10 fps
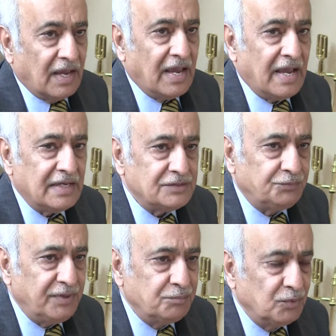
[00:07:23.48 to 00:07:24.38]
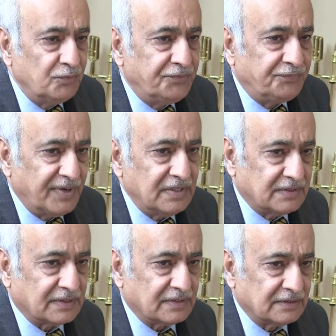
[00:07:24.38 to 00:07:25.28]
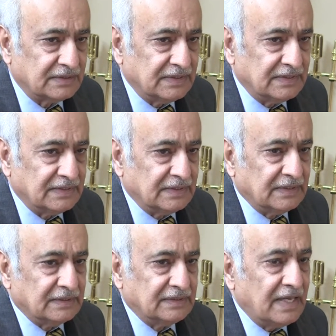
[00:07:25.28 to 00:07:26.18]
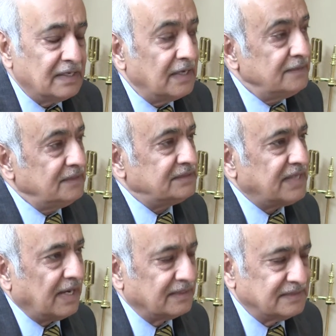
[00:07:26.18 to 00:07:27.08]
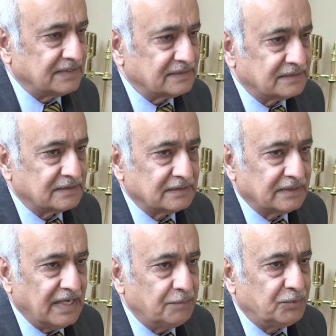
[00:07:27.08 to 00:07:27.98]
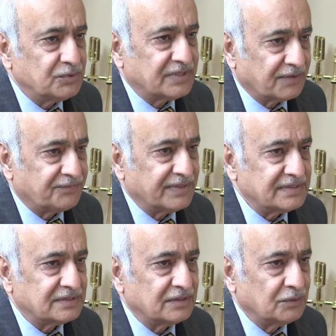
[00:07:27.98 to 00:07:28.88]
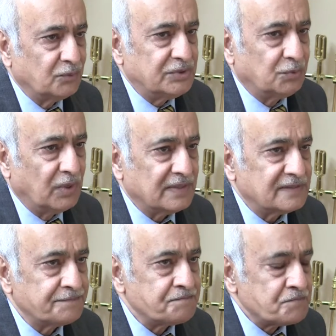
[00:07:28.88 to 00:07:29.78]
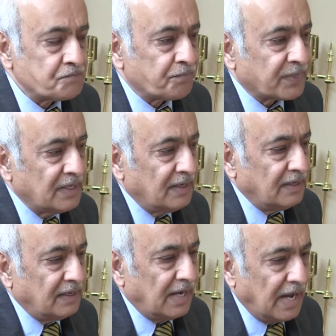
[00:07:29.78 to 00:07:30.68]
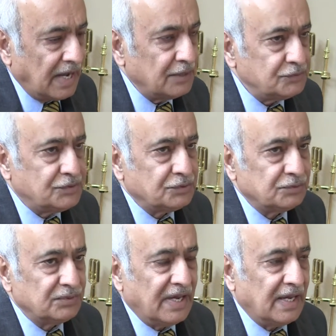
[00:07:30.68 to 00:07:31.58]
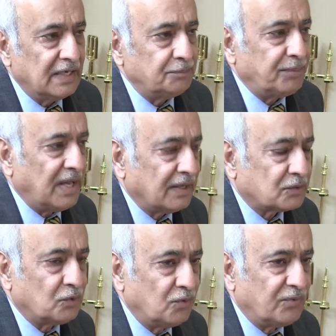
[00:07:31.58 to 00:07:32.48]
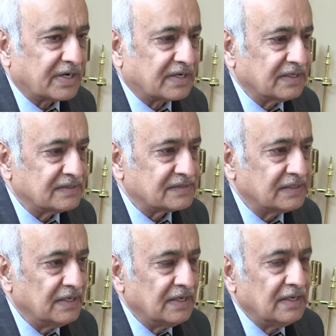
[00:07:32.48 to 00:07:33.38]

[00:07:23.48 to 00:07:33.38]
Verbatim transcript: As we moved further, then other challenges came to surface, which was how to help our co-workers